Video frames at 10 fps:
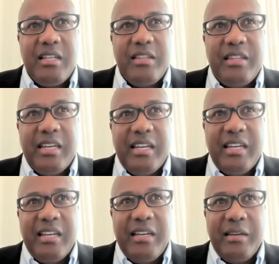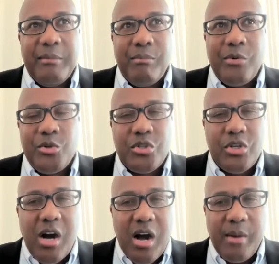The most
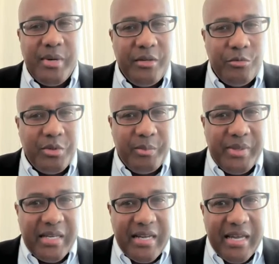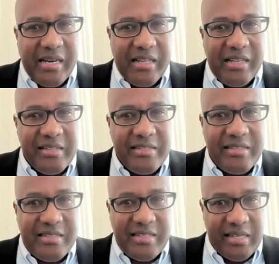common would be an
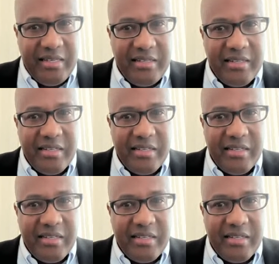LLC,